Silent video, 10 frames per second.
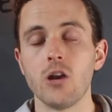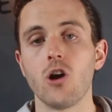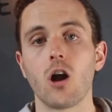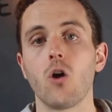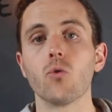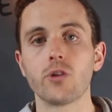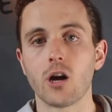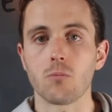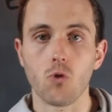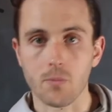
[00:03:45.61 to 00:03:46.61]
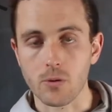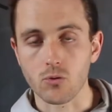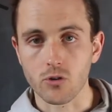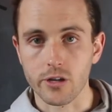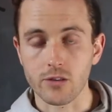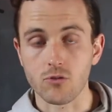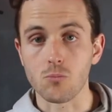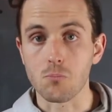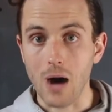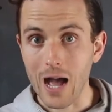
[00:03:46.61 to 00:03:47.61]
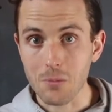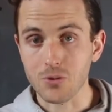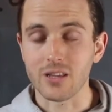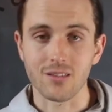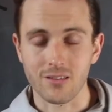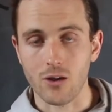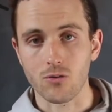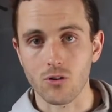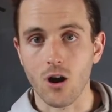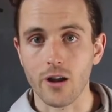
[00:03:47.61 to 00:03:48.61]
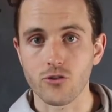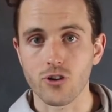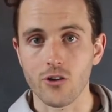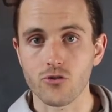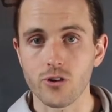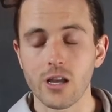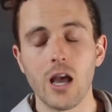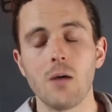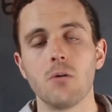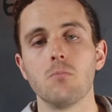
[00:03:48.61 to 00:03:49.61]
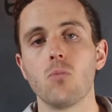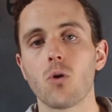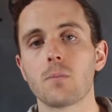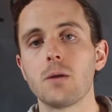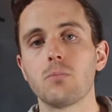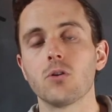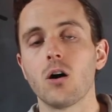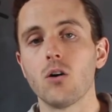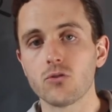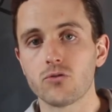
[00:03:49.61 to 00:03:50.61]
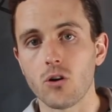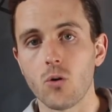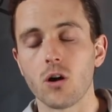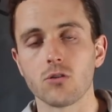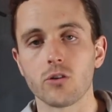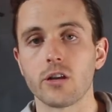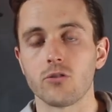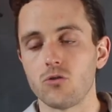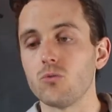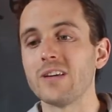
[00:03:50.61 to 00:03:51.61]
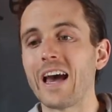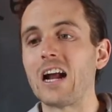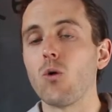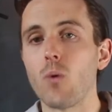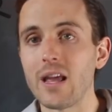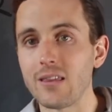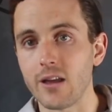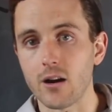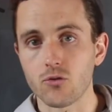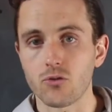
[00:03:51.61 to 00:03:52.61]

Not only are more people looking to buy places out in cottage country, but more people also are looking to get away there.